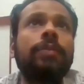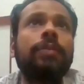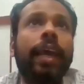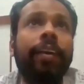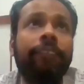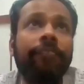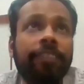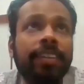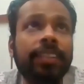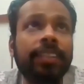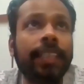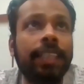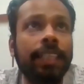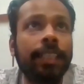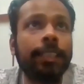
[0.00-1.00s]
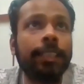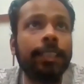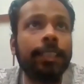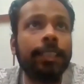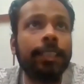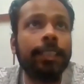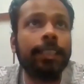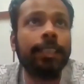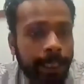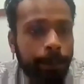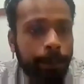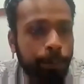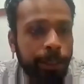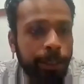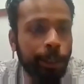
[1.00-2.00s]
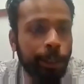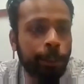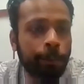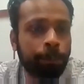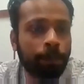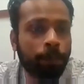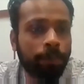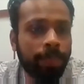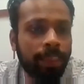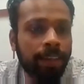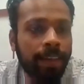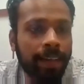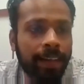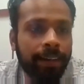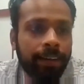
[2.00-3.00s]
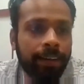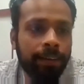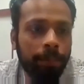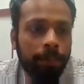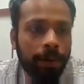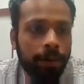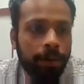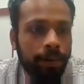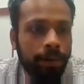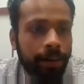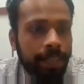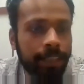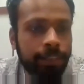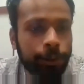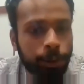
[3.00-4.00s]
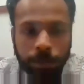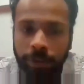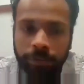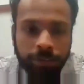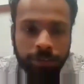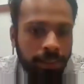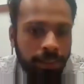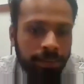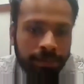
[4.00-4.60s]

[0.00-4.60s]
emphasize on a statement: learning should be fun.